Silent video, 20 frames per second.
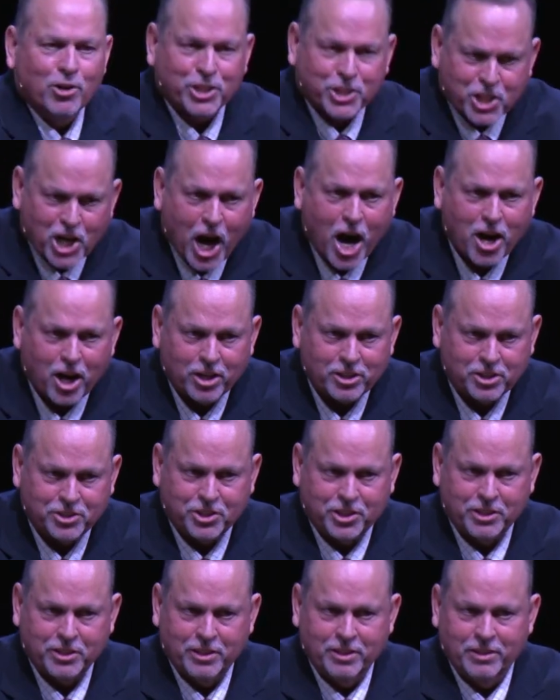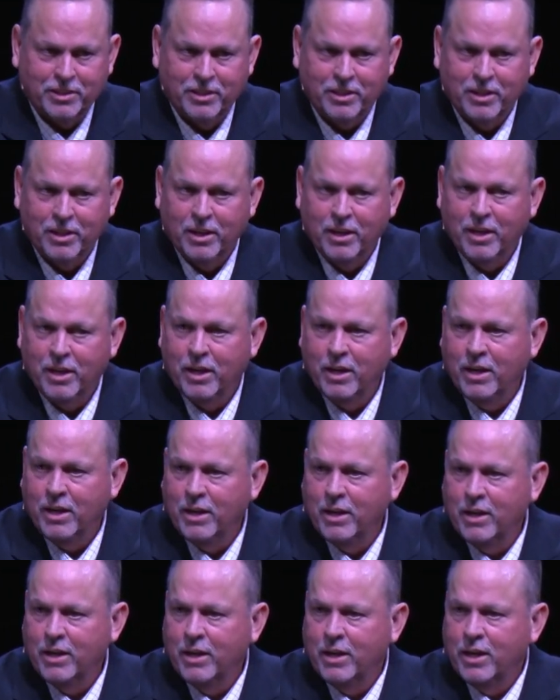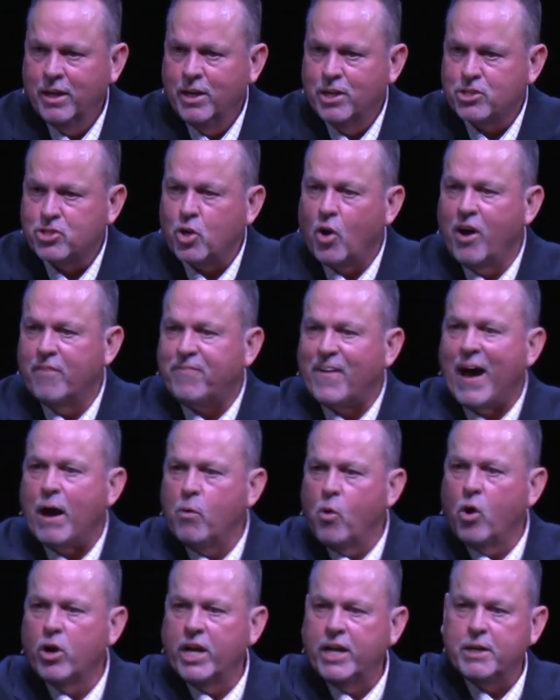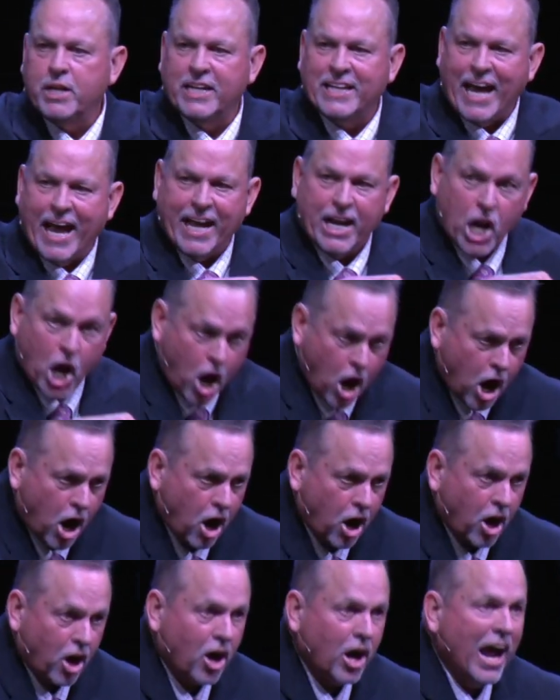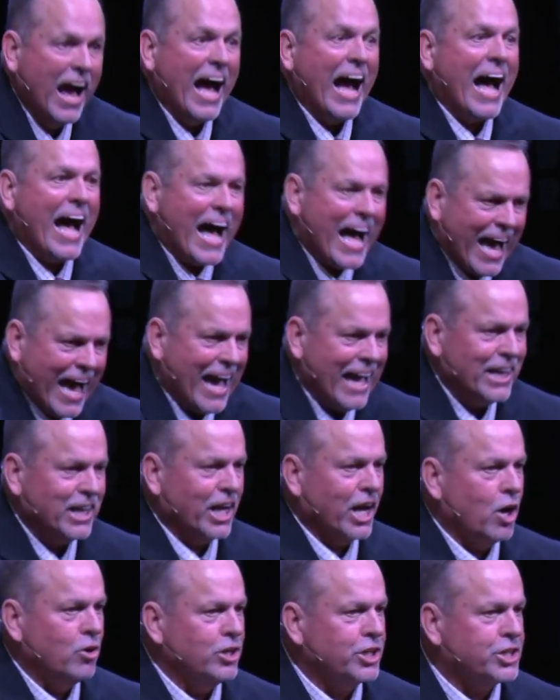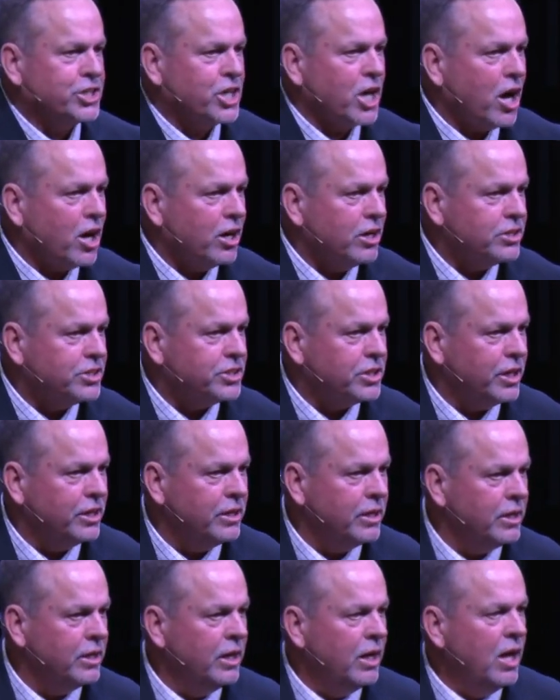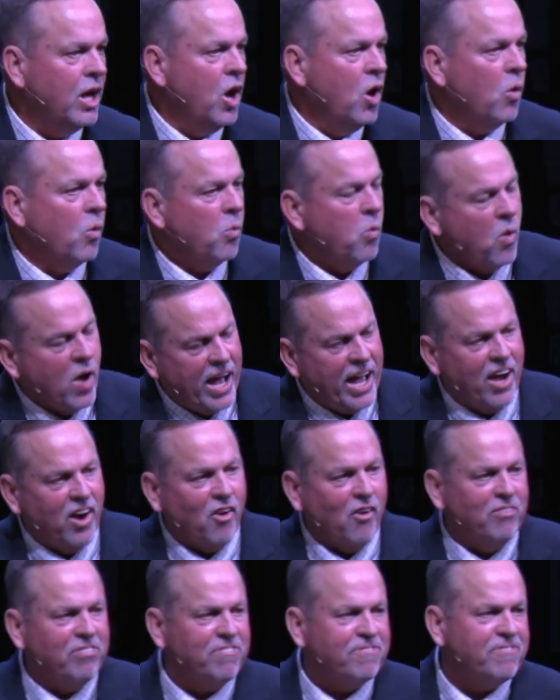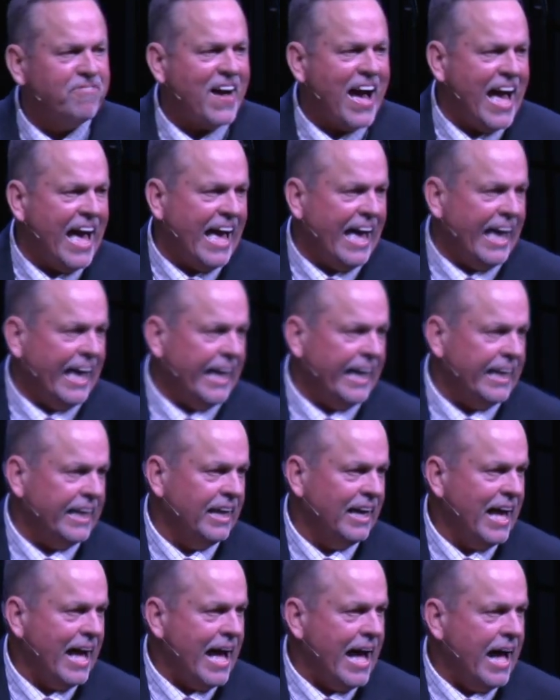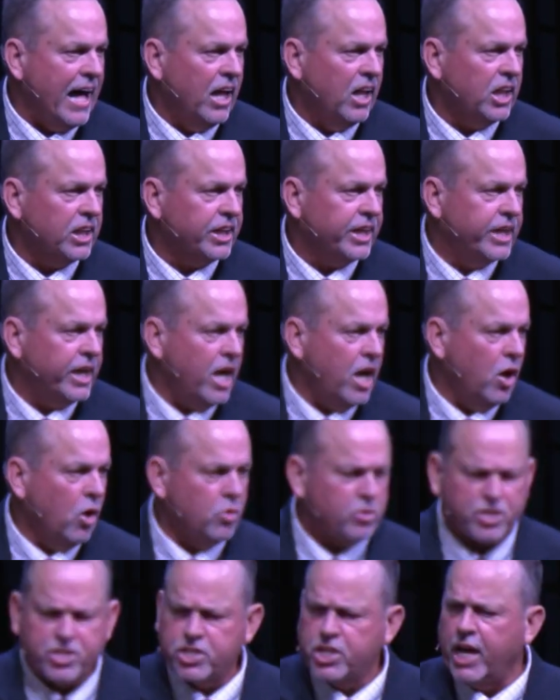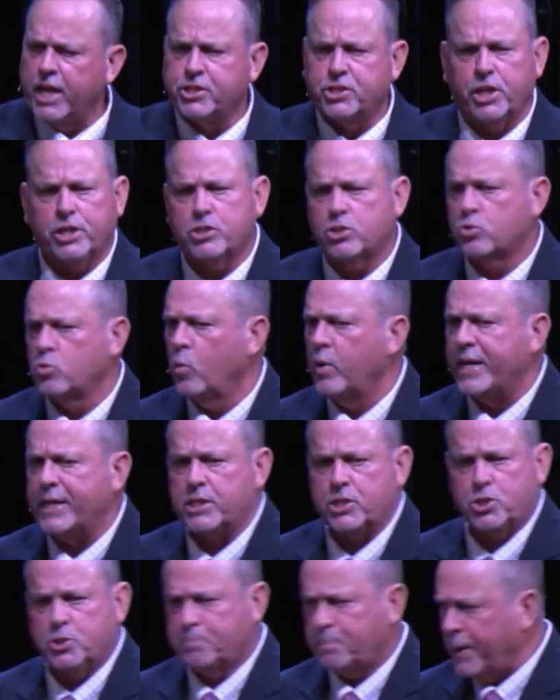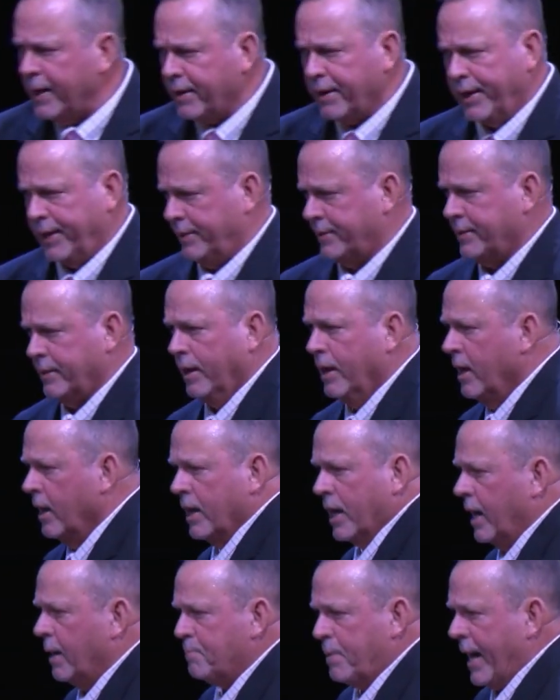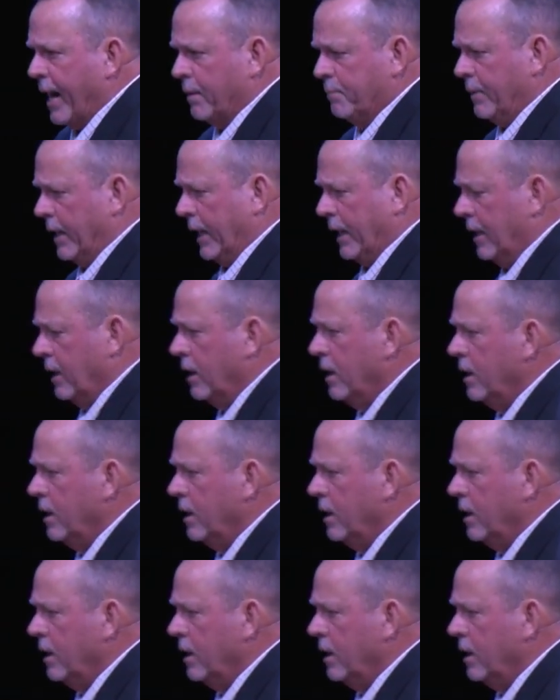church. So if I wanted to date her, I had to go to church. Well, fine, I'll go. Such a sweet spirit about me.